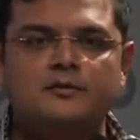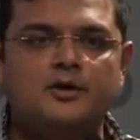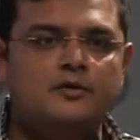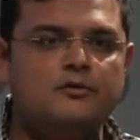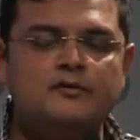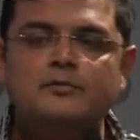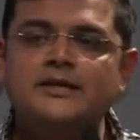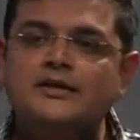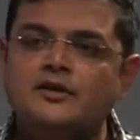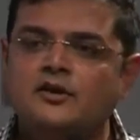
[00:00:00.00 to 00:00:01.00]
about $12
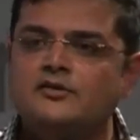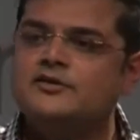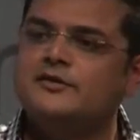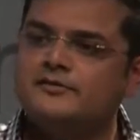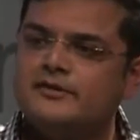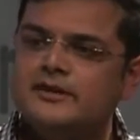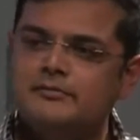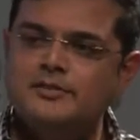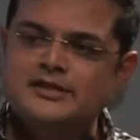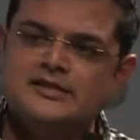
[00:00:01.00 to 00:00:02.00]
billion of
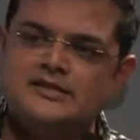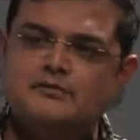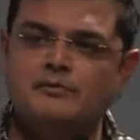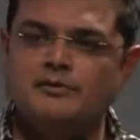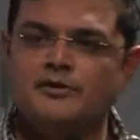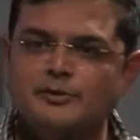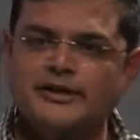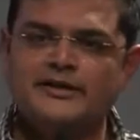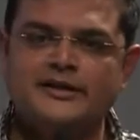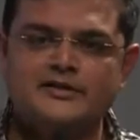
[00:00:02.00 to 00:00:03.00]
business that we were doing
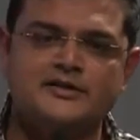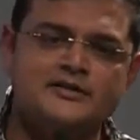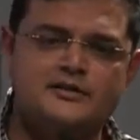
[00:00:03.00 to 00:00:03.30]
in data centers,